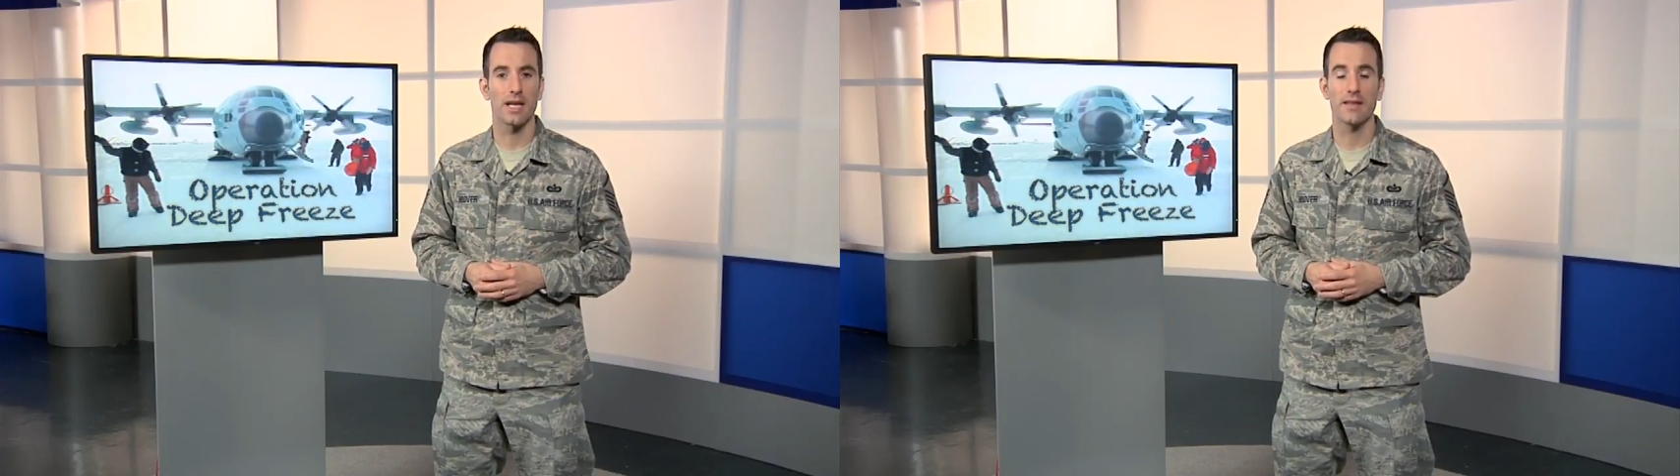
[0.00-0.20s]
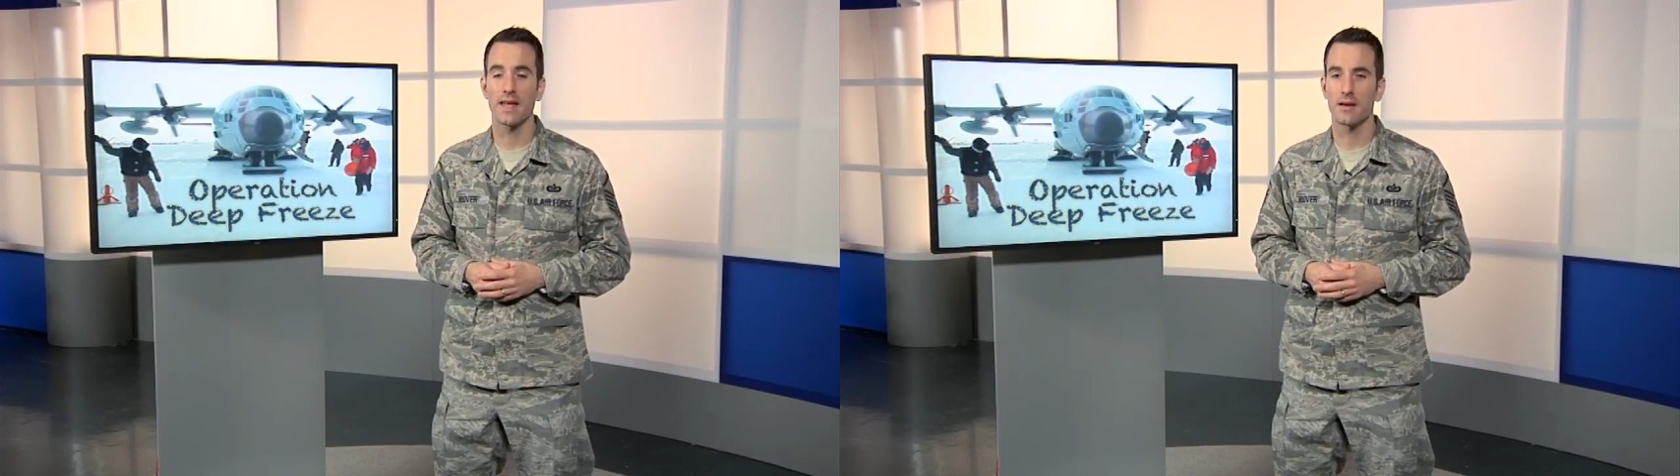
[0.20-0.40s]

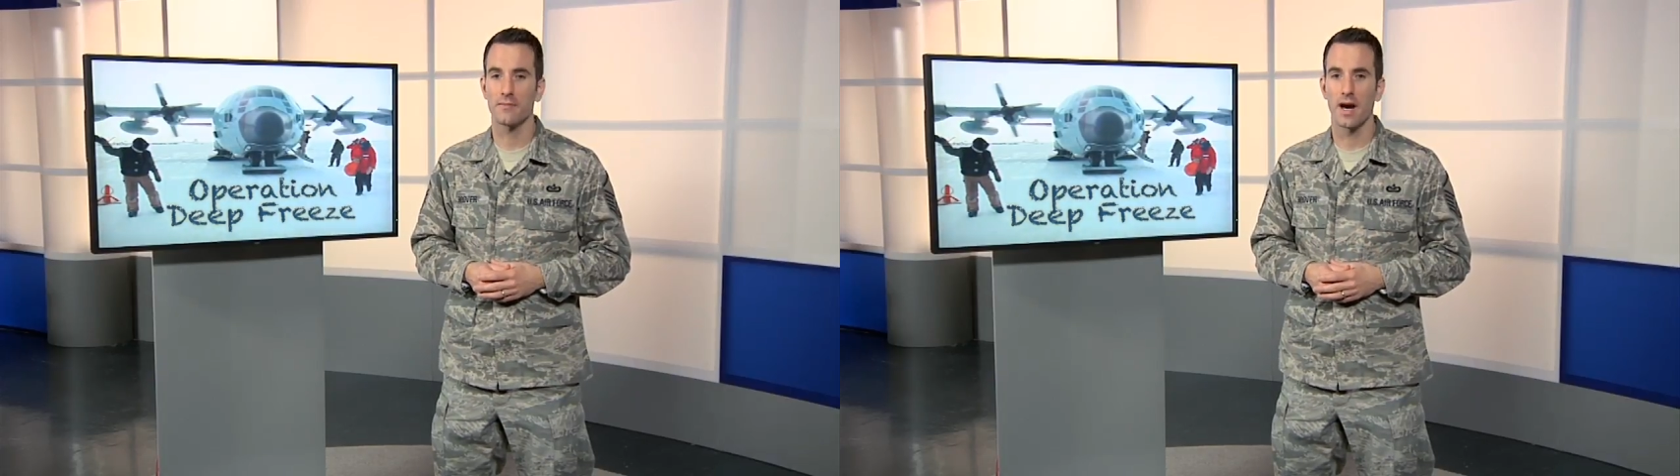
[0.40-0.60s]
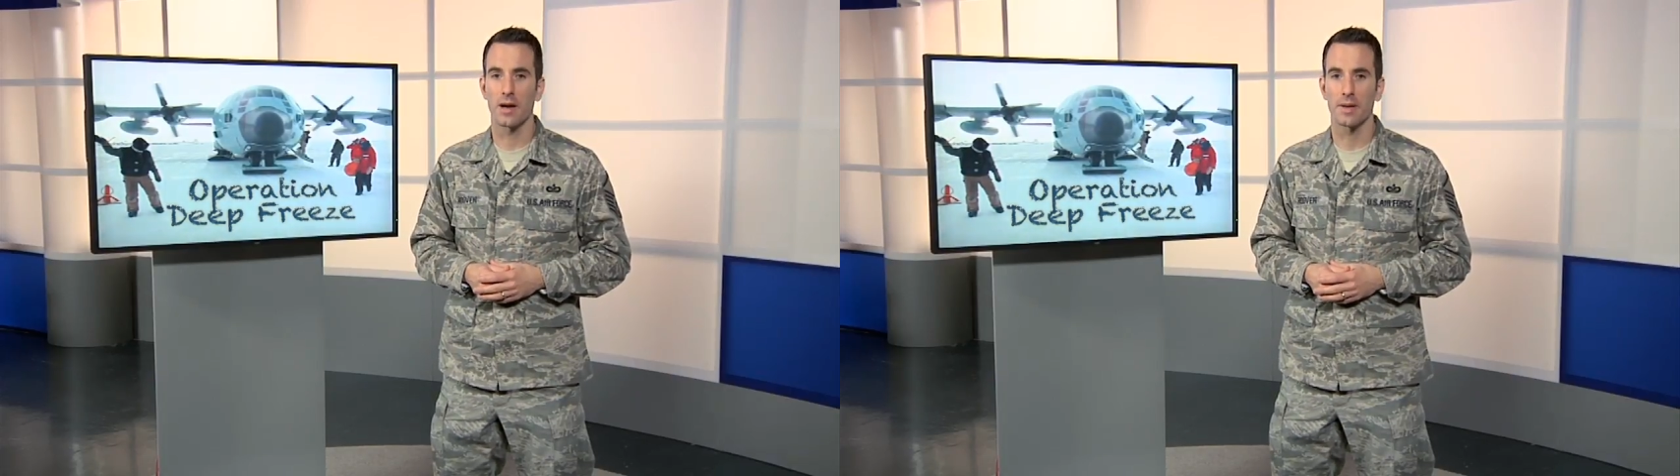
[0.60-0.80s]
in that
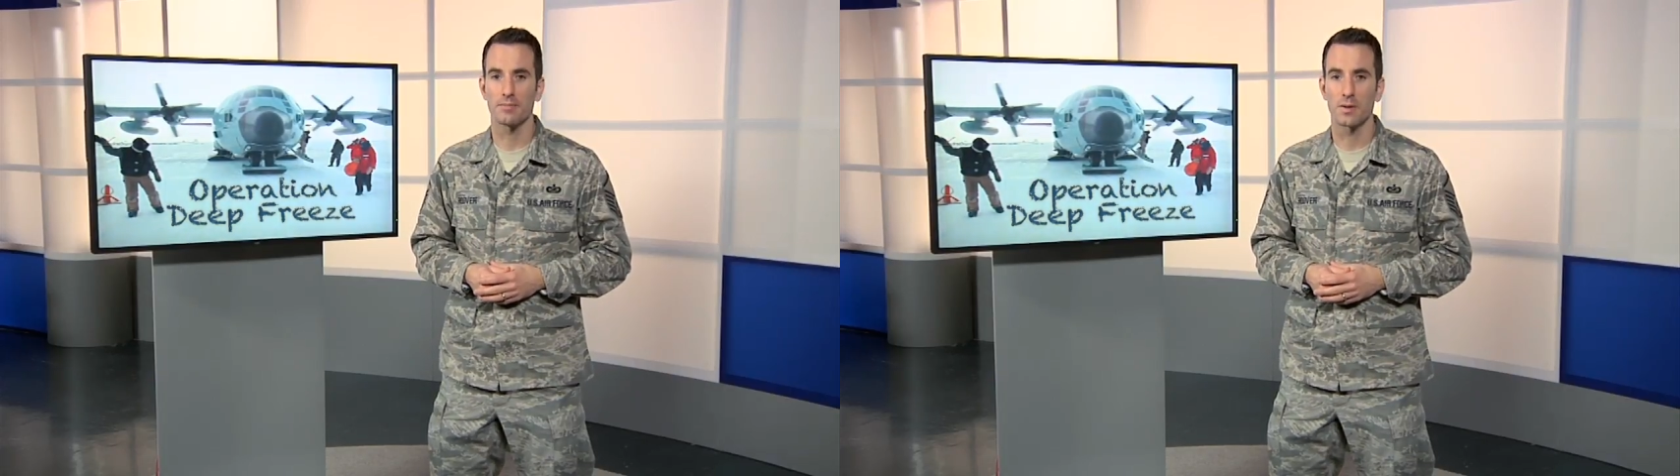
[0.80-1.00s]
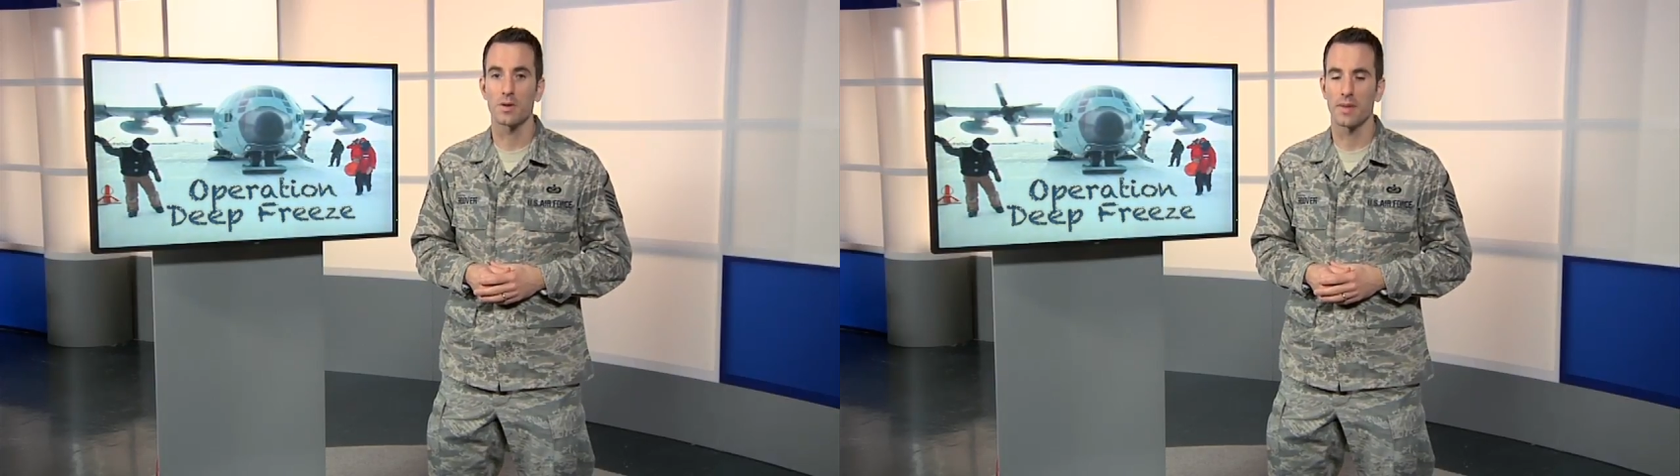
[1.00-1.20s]
environment
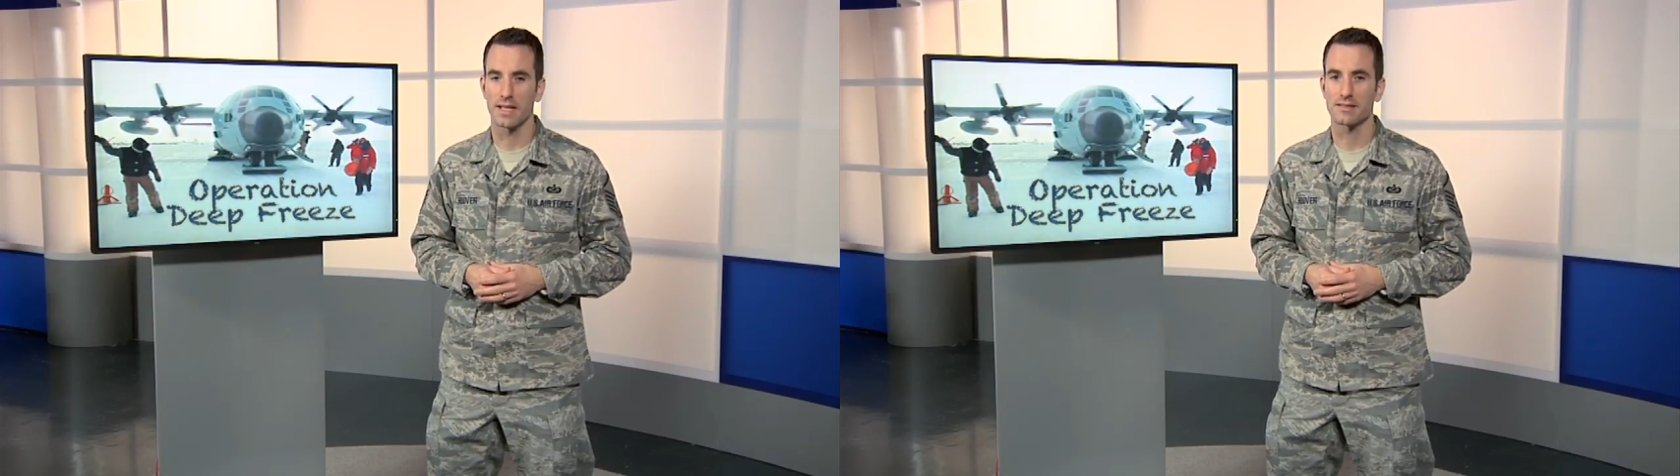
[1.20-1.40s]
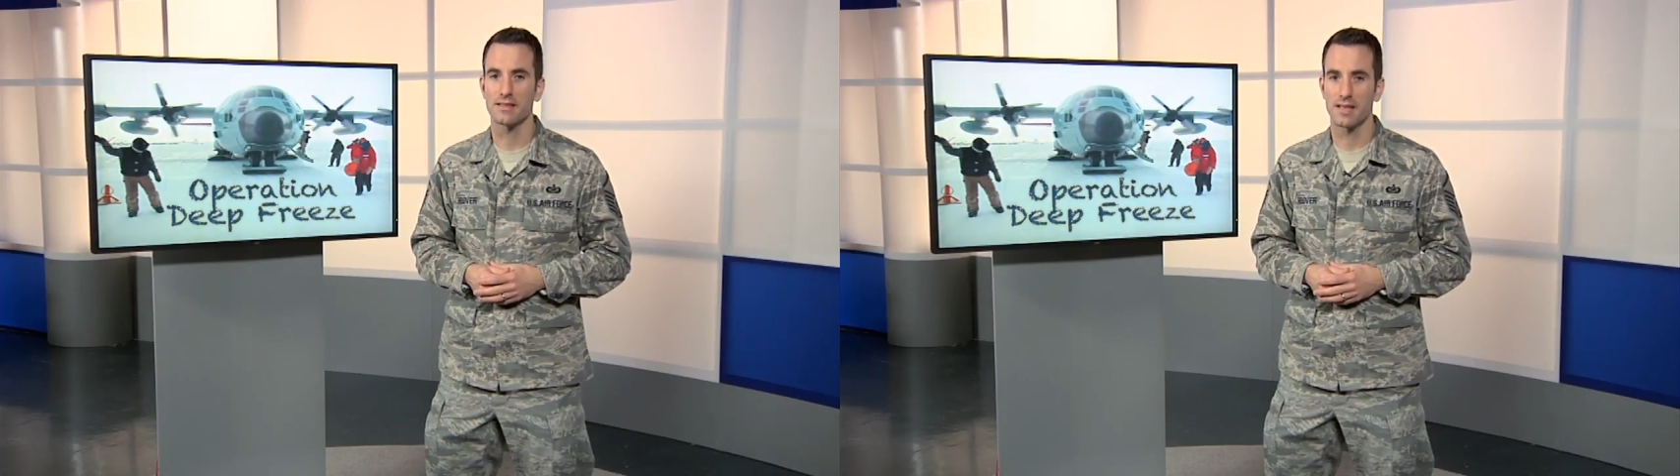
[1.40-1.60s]
remains the